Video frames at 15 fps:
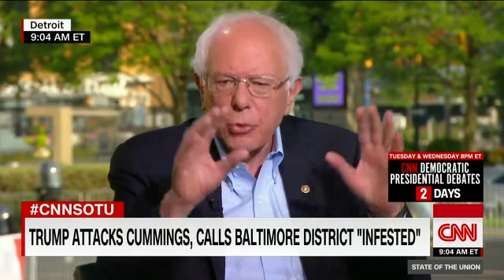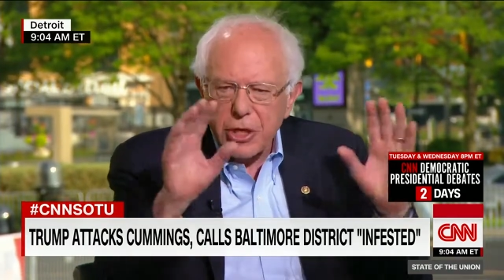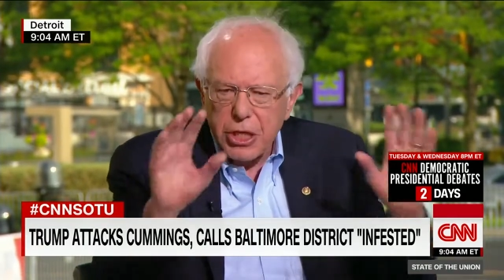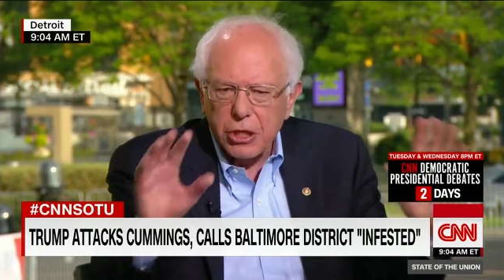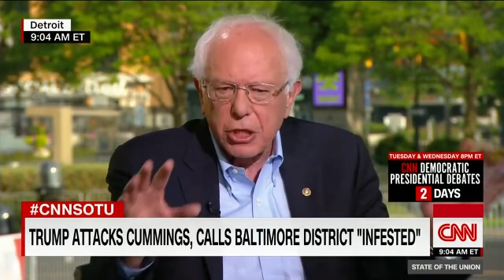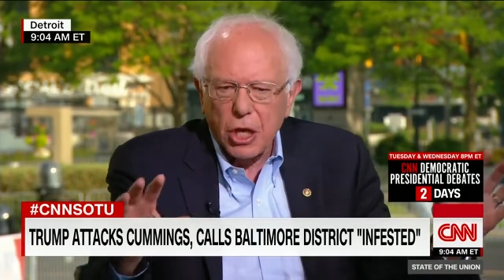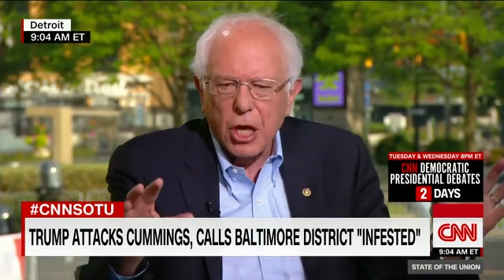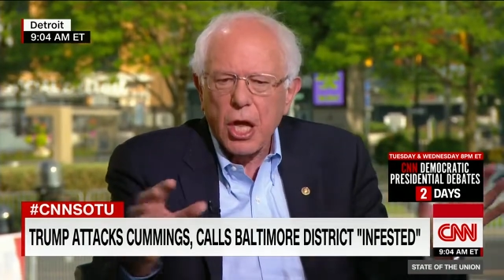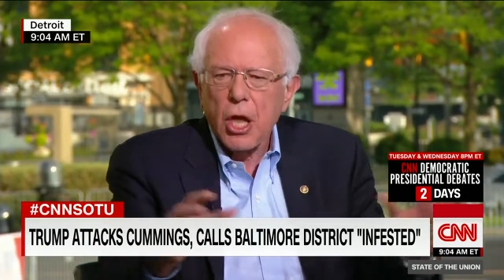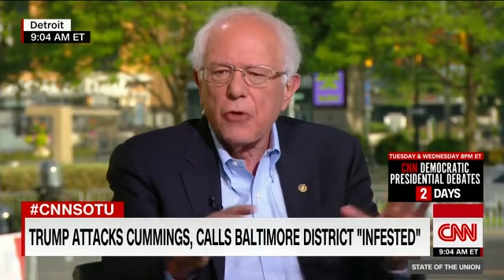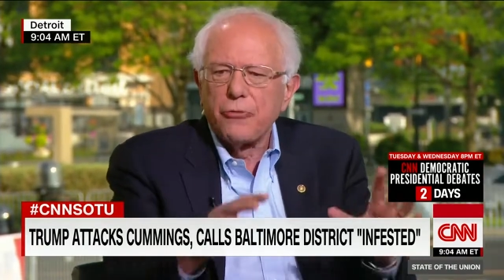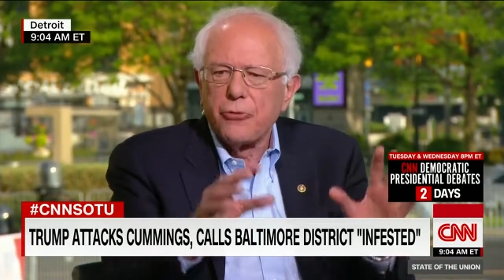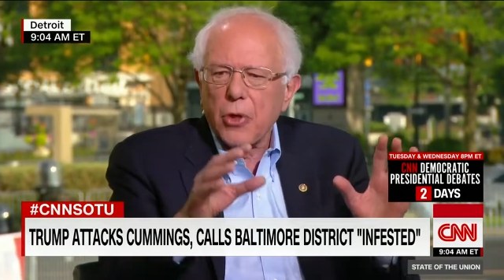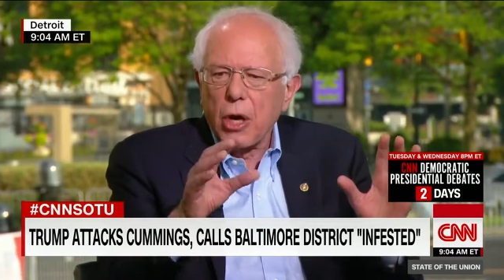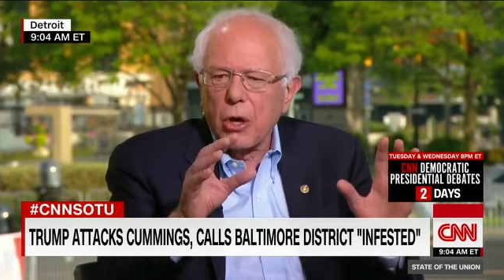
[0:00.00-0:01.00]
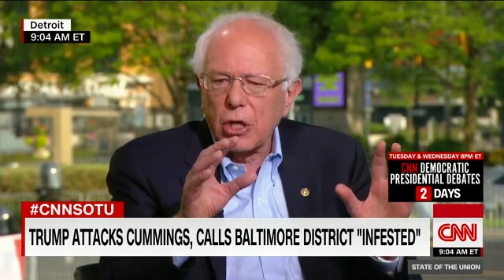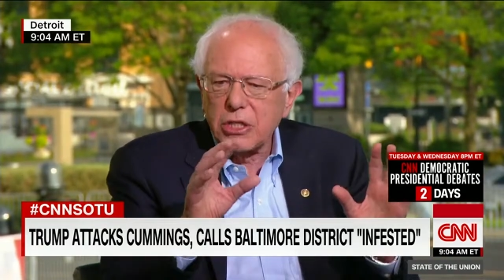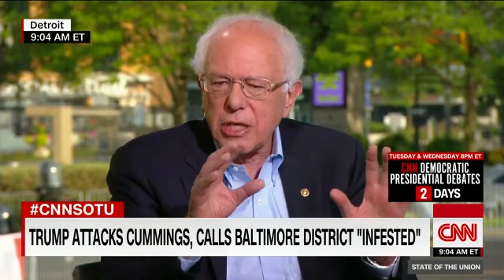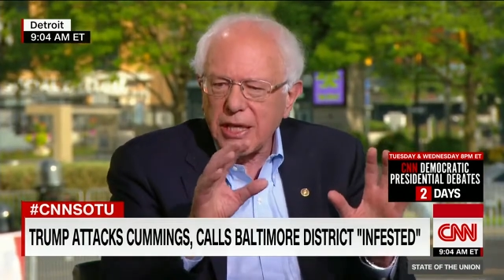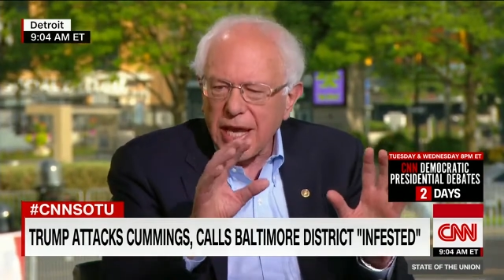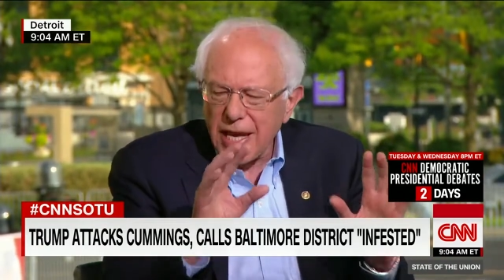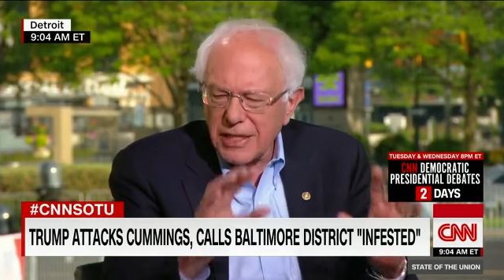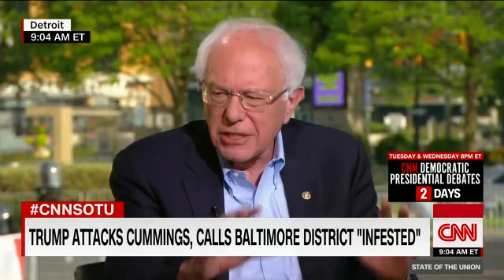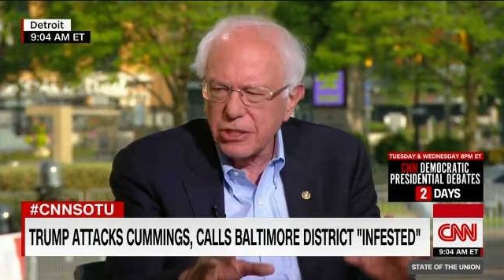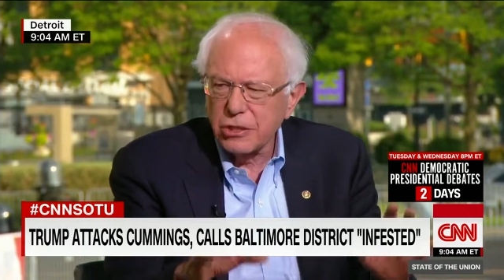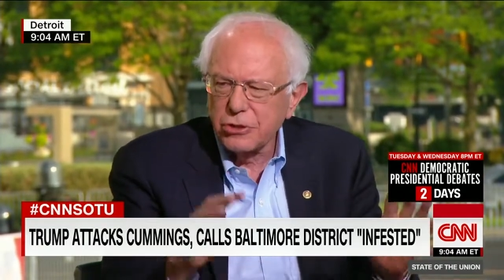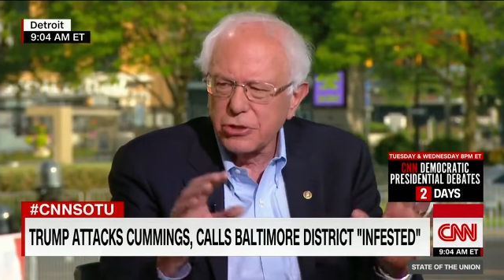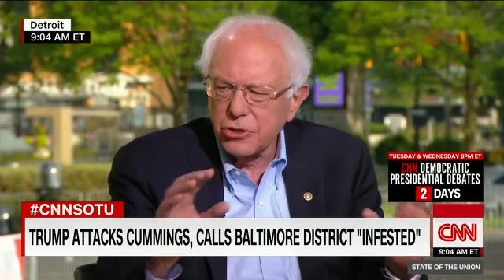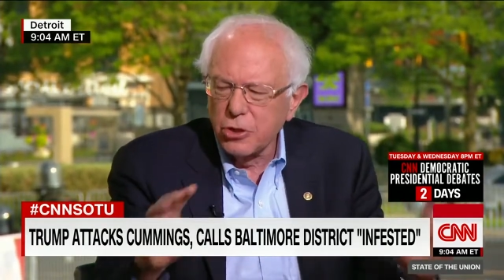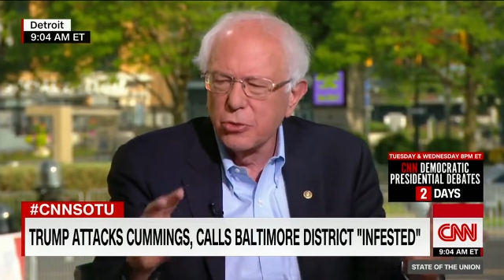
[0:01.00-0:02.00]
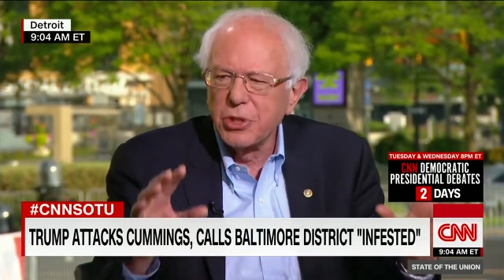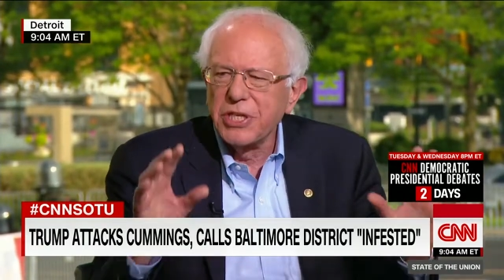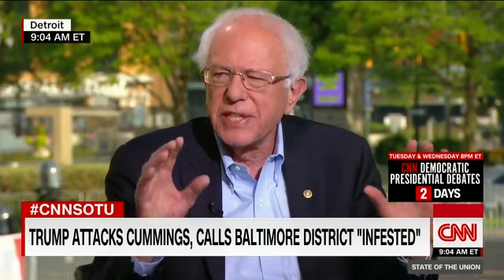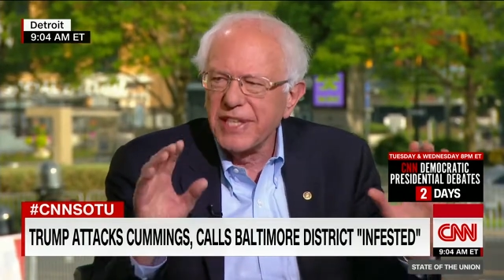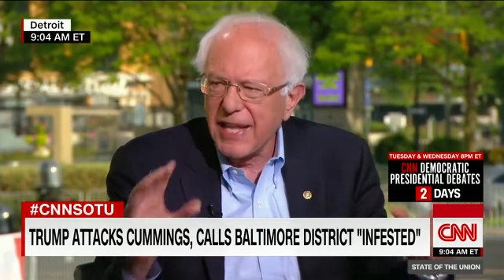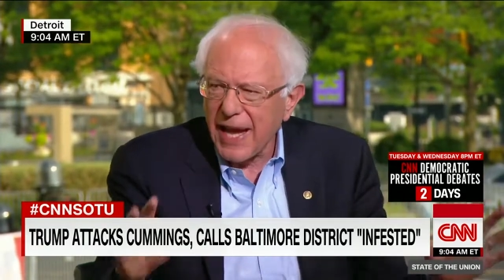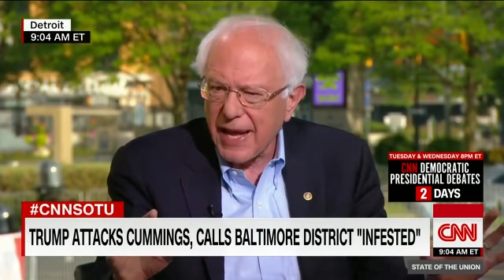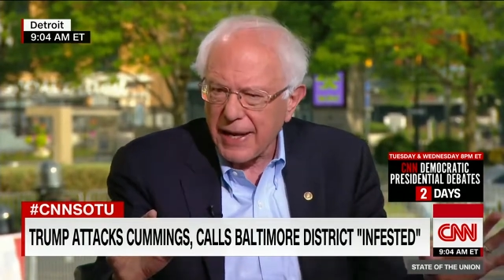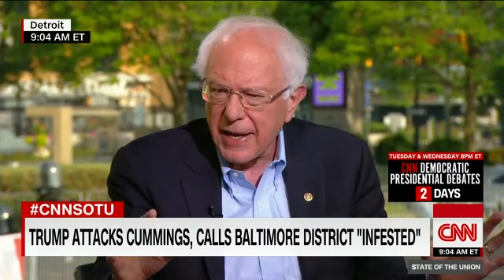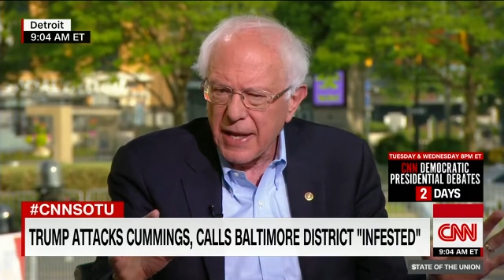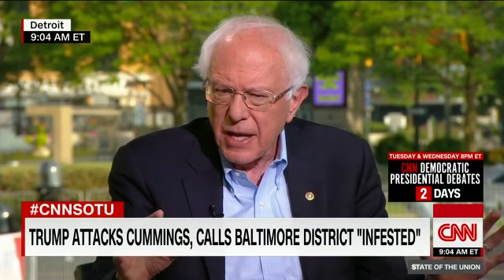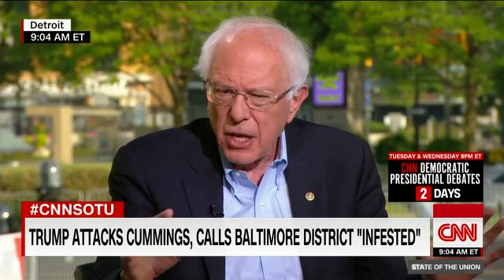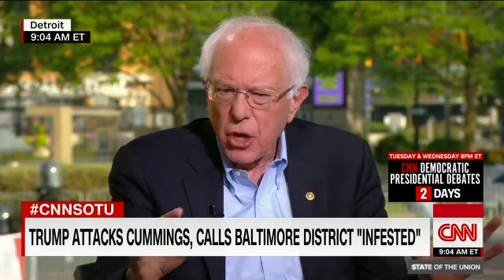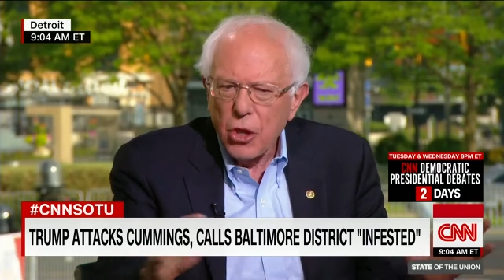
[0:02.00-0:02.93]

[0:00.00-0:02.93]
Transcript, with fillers: We need to uh, cancel student debt.